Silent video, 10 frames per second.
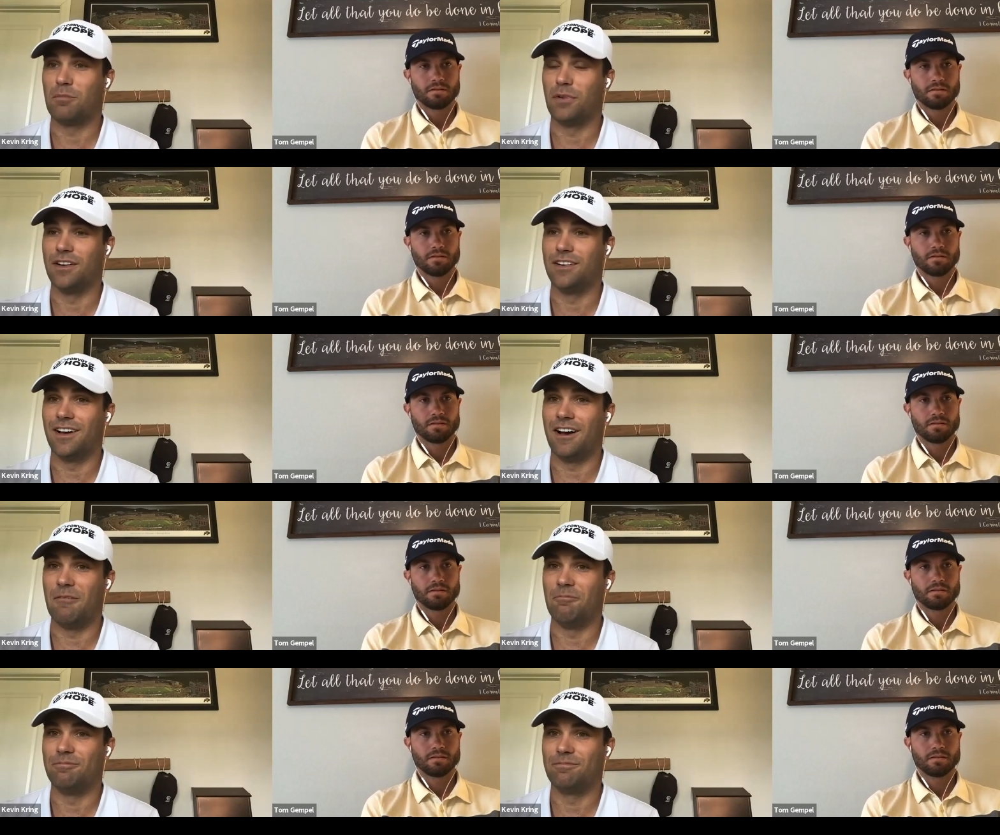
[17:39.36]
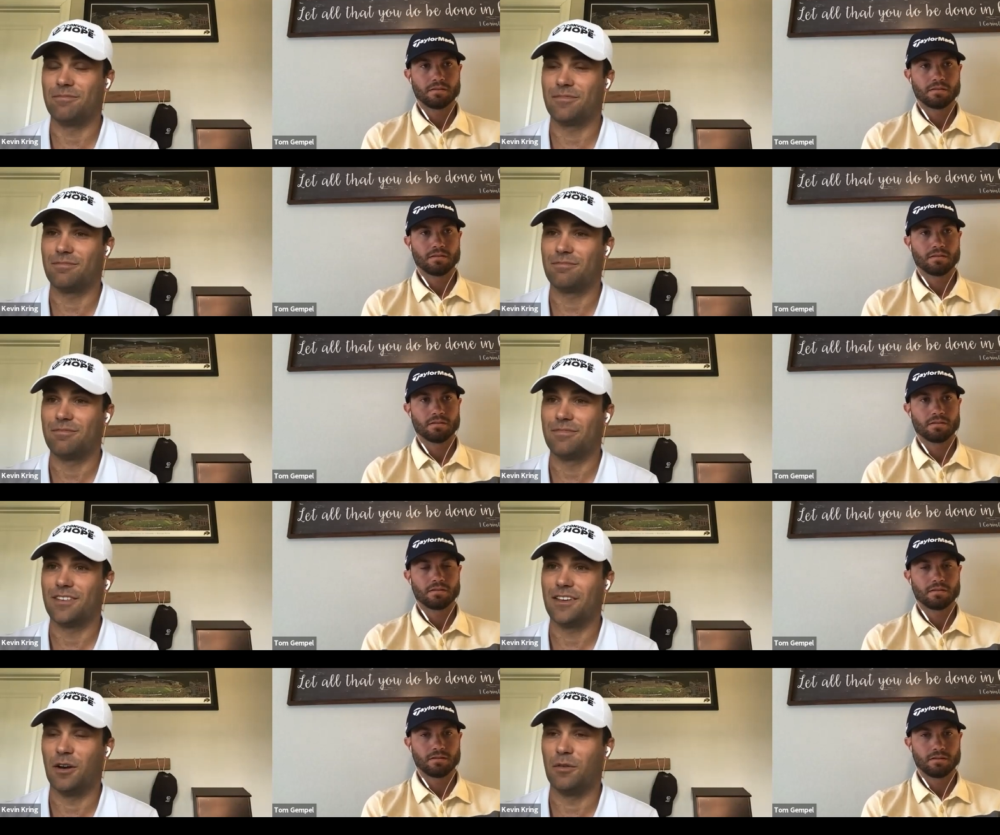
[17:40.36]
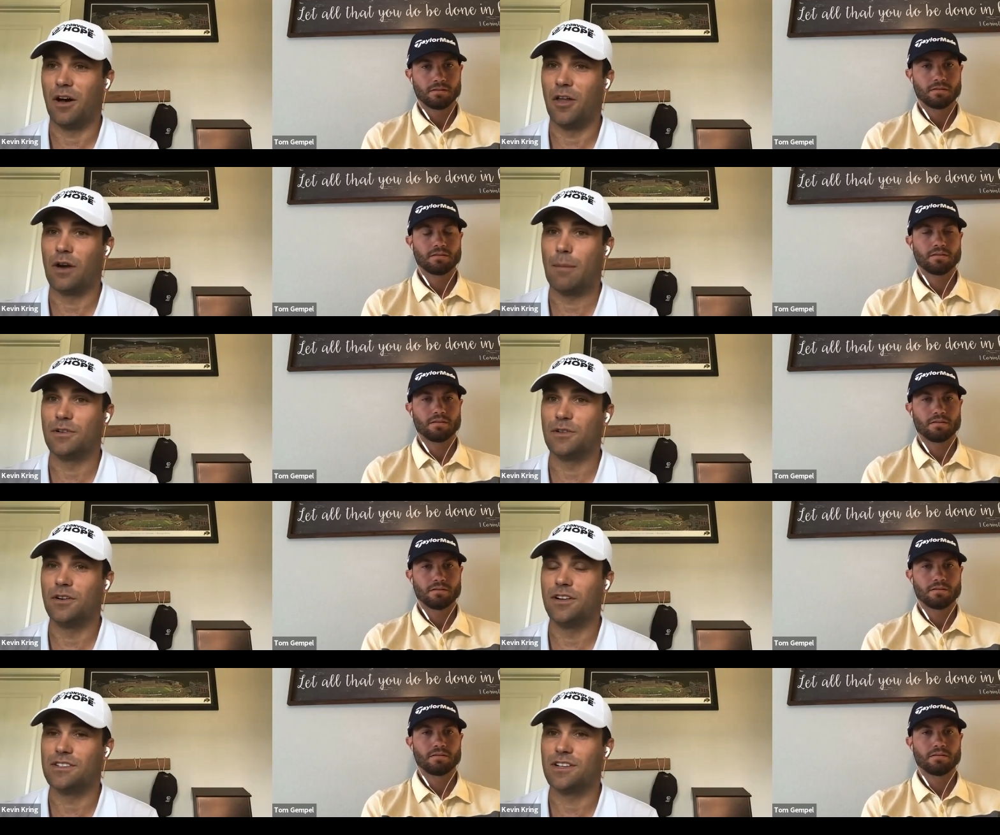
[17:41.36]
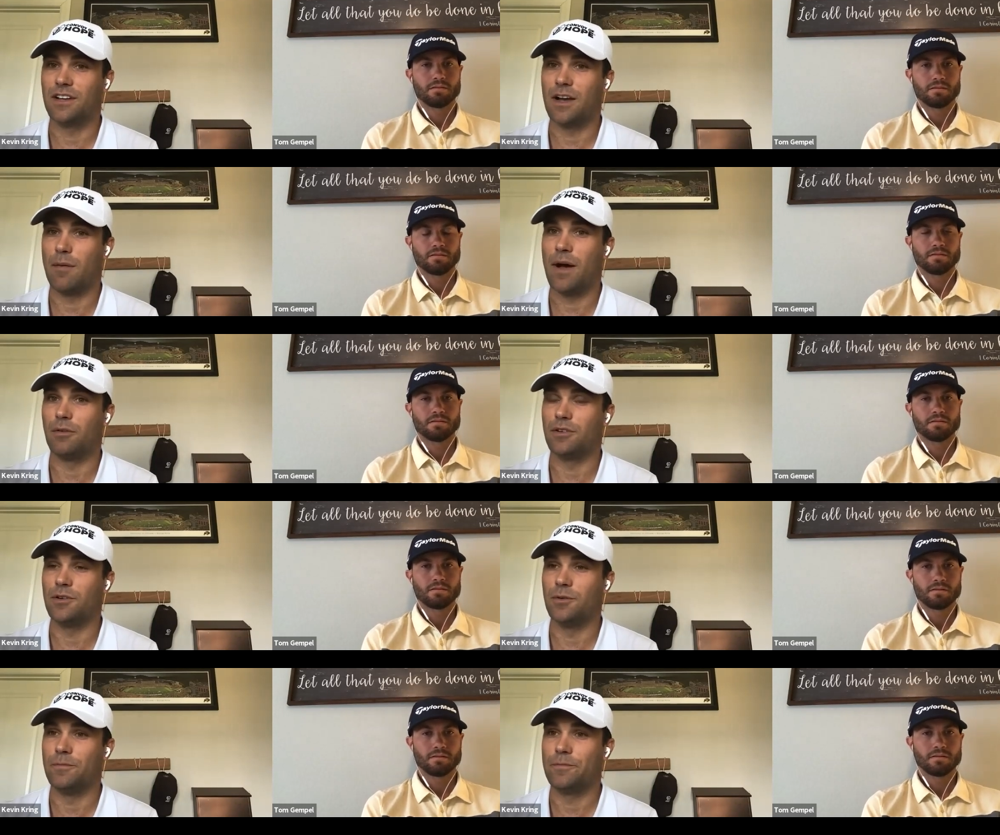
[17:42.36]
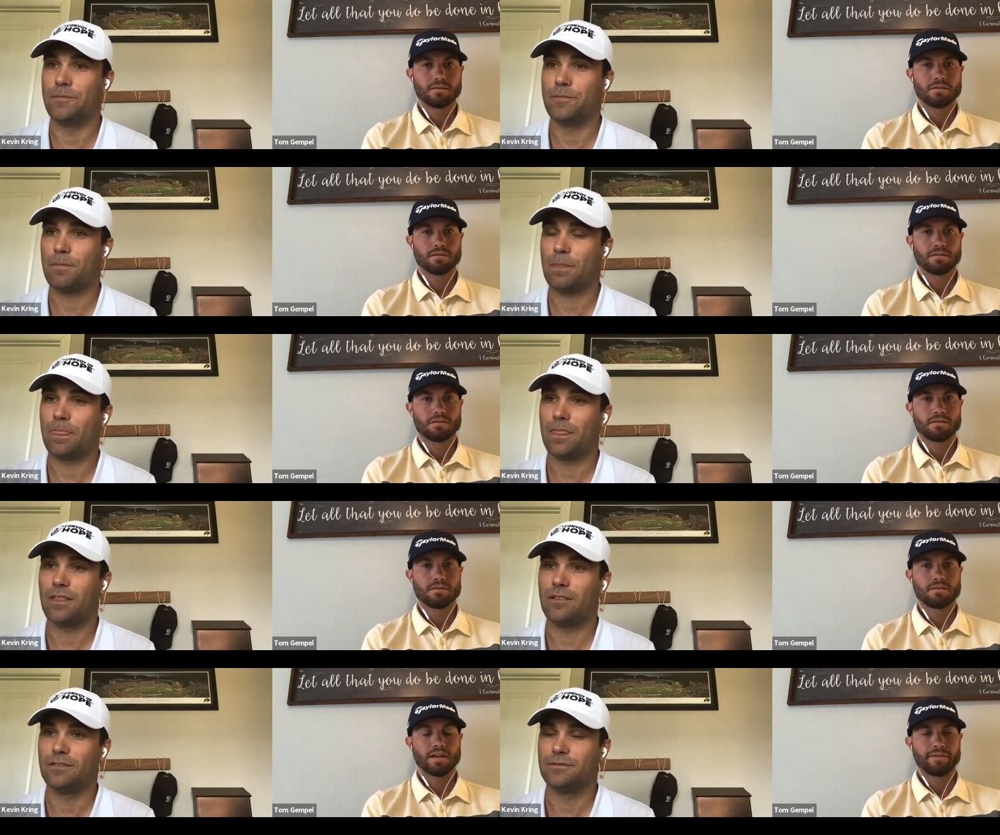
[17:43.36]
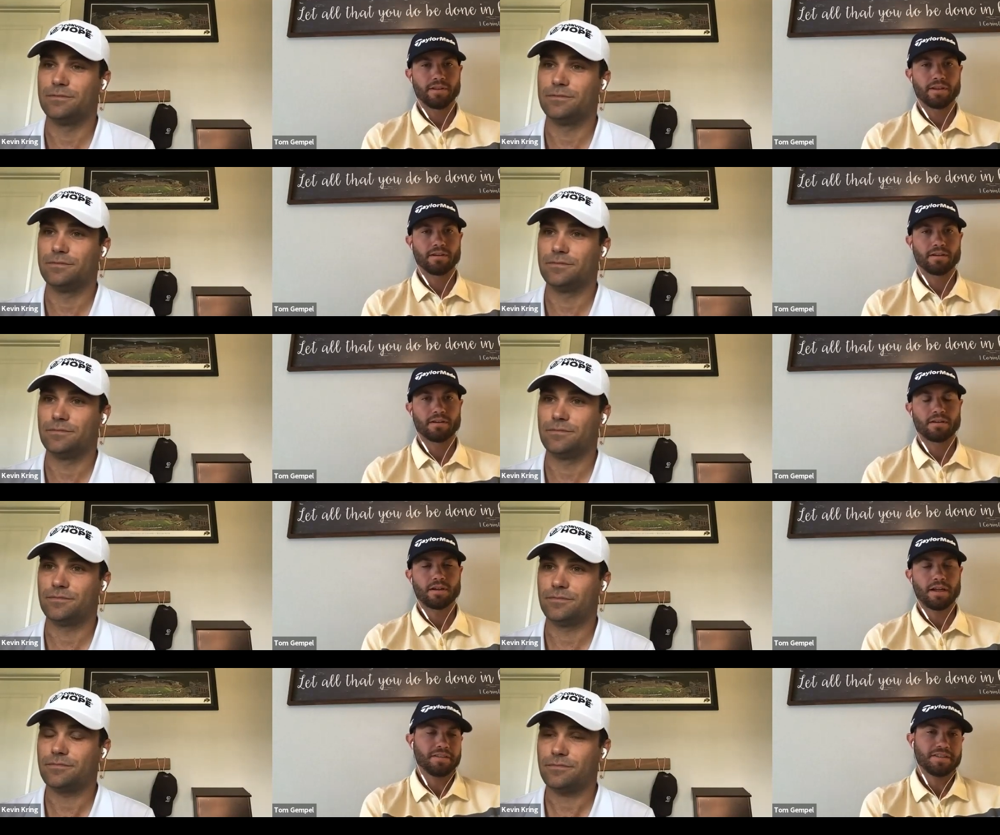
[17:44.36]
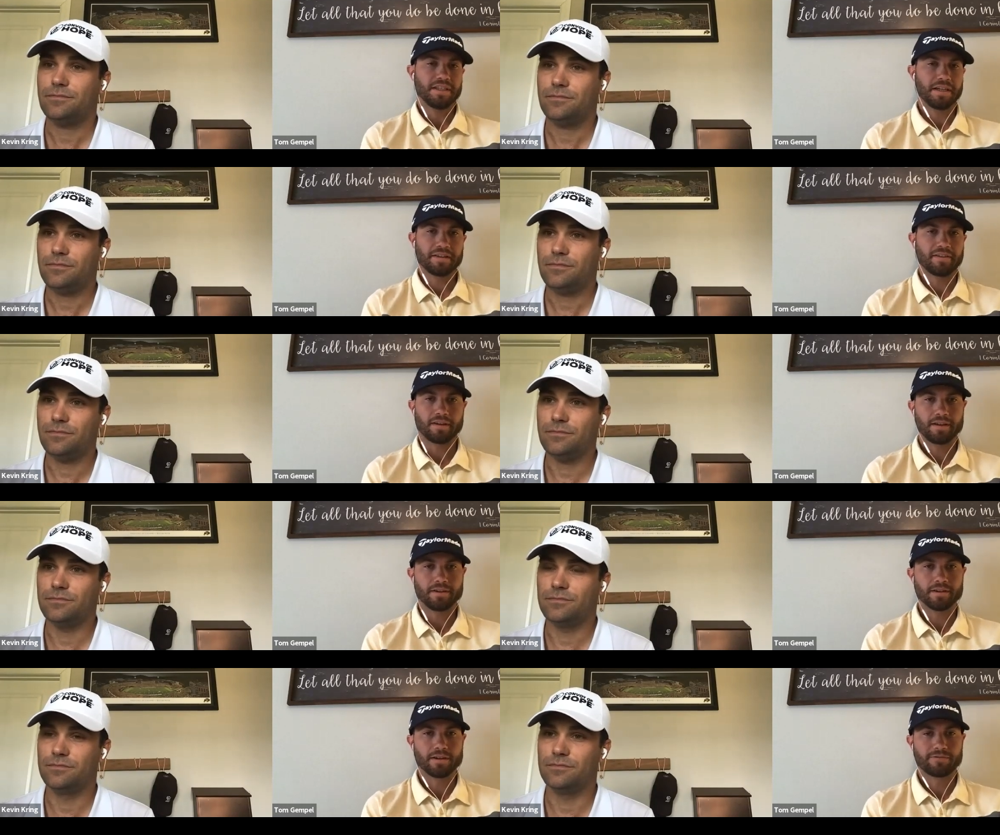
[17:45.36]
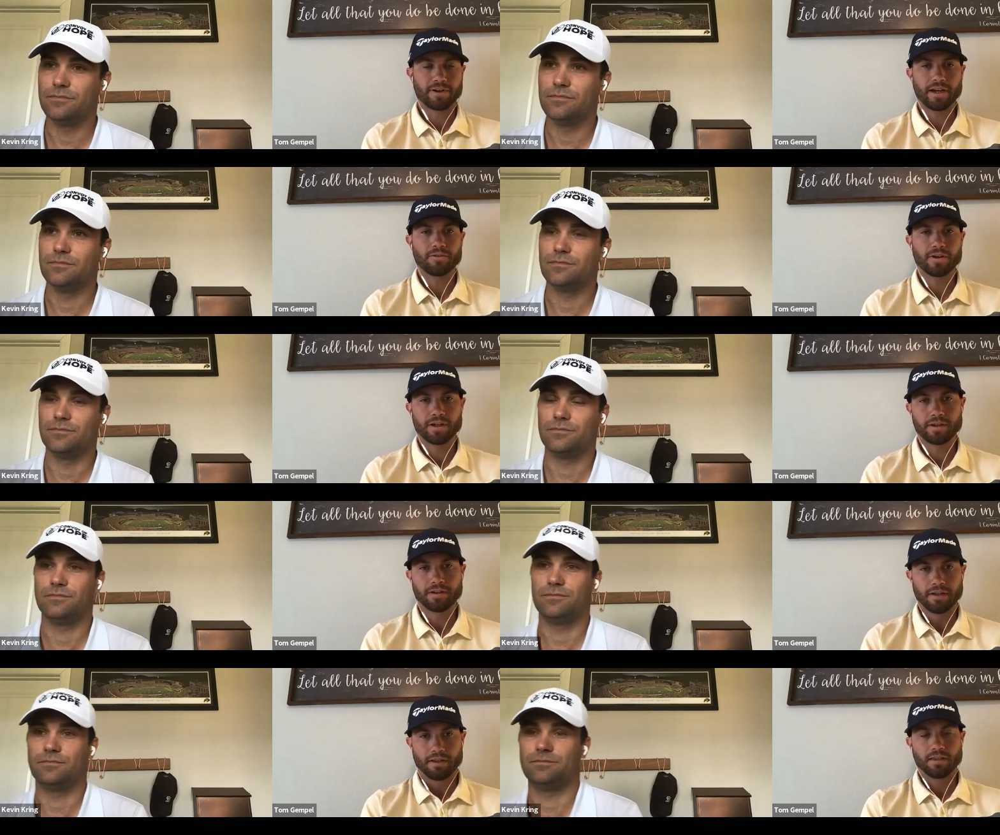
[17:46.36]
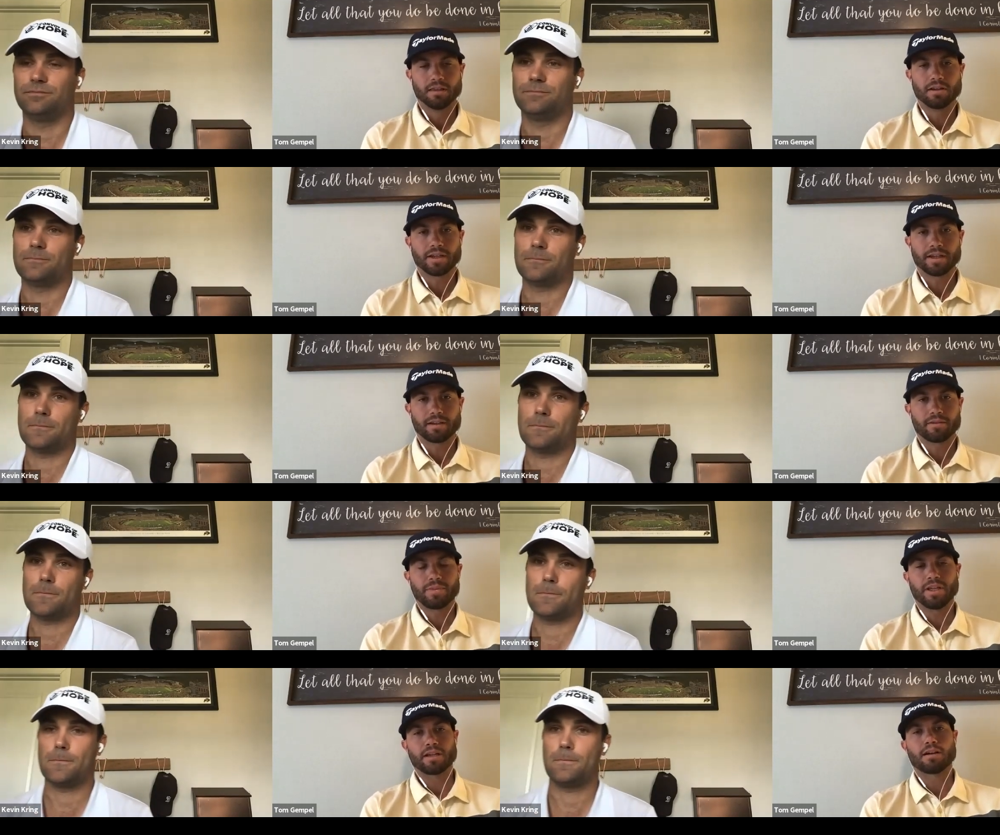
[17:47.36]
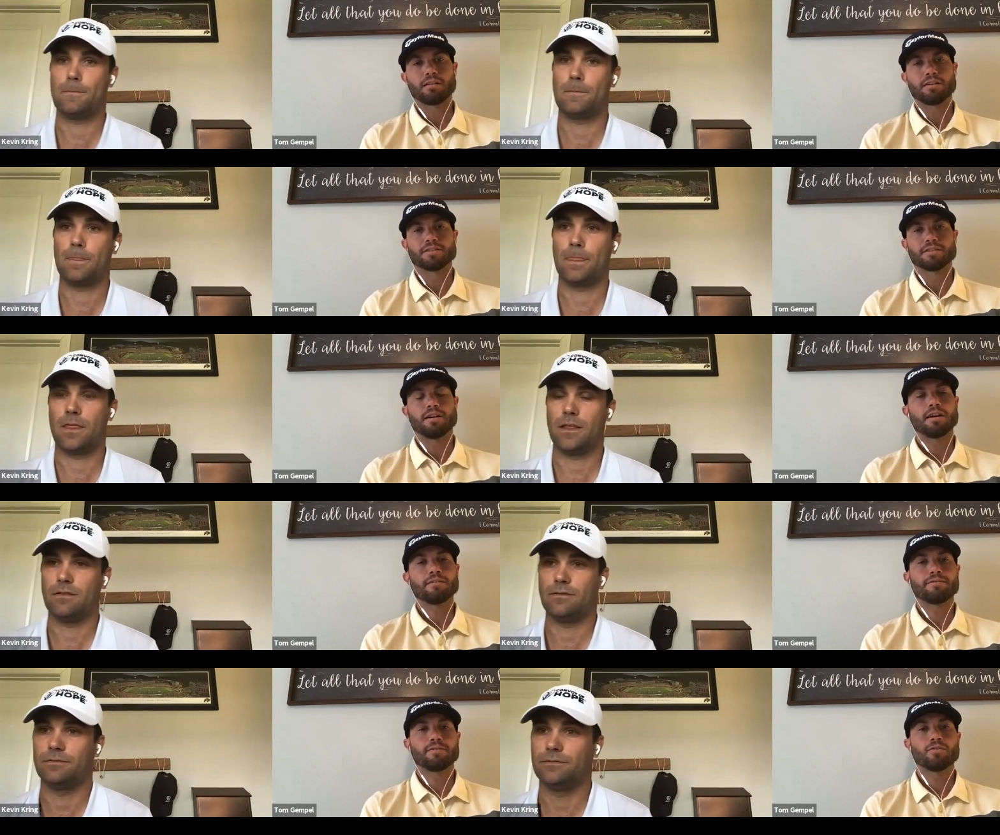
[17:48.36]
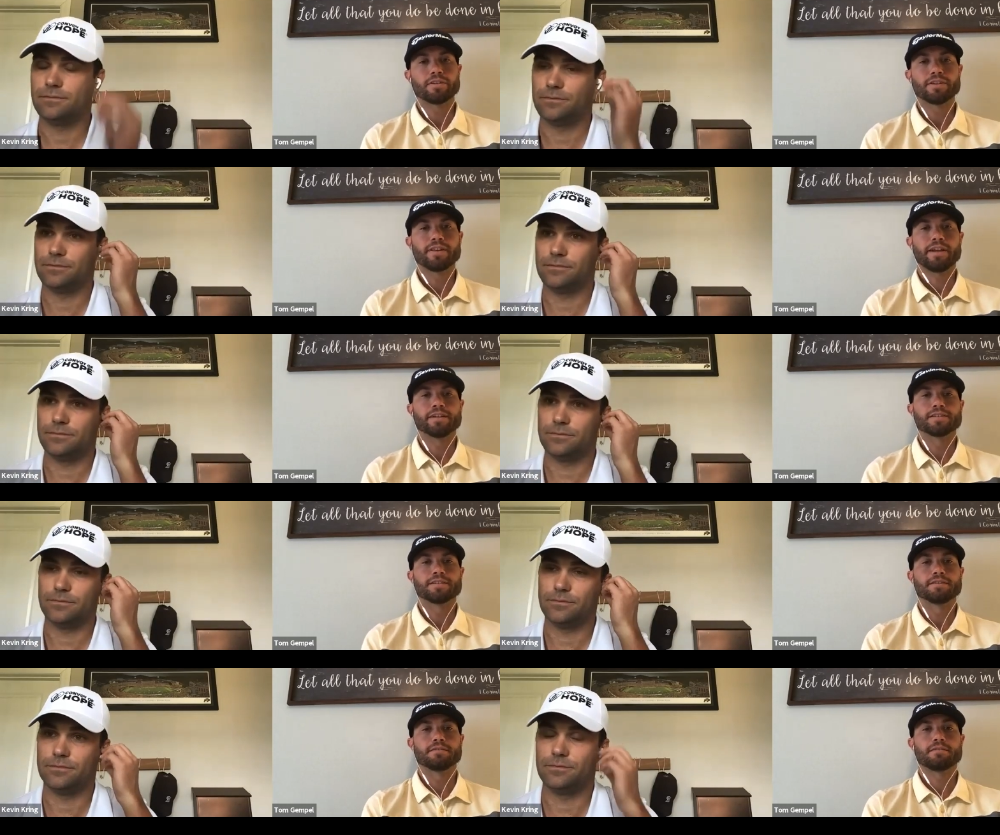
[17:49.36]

Speaker 1: at, but um, you know, other opportunities can come about too. Definitely.
Speaker 2: I just think it's, uh, you know, for anyone looking to play college golf or that is